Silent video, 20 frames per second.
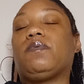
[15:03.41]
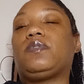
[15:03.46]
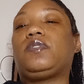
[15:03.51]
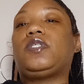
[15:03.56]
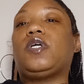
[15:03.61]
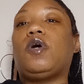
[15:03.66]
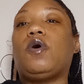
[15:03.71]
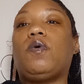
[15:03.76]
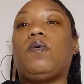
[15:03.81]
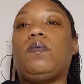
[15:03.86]

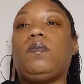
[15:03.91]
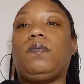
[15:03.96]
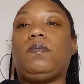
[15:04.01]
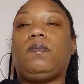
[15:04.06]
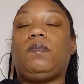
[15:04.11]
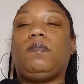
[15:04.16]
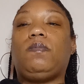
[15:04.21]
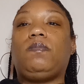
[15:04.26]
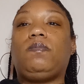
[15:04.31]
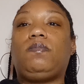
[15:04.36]
So
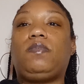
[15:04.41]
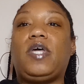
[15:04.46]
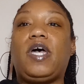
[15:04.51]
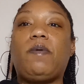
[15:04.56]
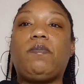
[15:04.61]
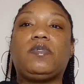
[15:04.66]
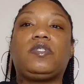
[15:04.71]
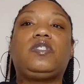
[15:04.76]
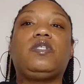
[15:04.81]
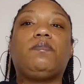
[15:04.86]
that
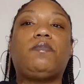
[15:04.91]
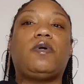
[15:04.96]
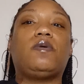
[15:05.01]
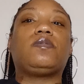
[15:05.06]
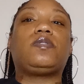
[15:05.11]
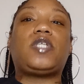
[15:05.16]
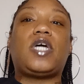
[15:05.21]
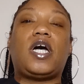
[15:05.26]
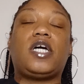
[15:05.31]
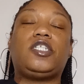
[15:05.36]
was the
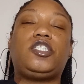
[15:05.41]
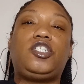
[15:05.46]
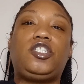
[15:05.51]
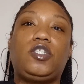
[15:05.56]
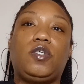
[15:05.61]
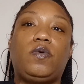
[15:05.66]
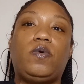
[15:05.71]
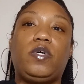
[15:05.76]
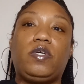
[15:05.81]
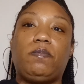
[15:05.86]
Most High
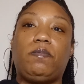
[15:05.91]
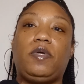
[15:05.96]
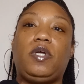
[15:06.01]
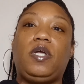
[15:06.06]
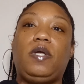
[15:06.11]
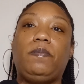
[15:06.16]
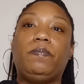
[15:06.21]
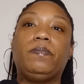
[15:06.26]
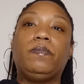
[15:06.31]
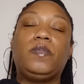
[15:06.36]
showing
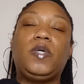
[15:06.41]
me.